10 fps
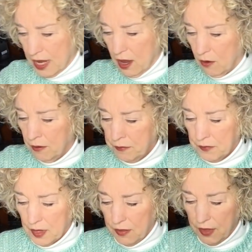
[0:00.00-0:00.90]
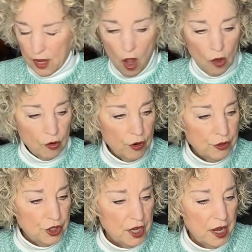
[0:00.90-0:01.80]
Now, they all
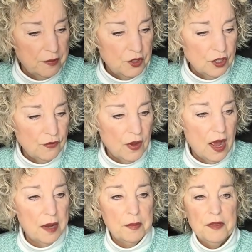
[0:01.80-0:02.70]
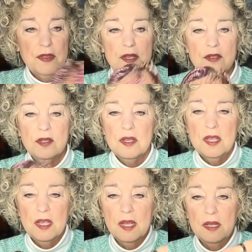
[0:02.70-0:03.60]
crochet up just fine, but this
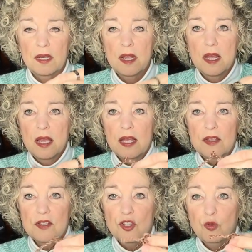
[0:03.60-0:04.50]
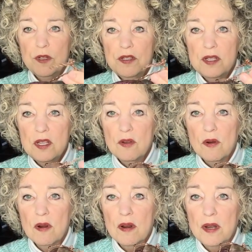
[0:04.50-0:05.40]
again is a twisty
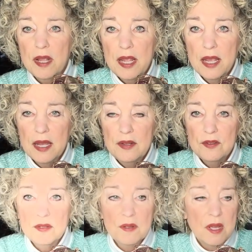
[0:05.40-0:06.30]
yarn and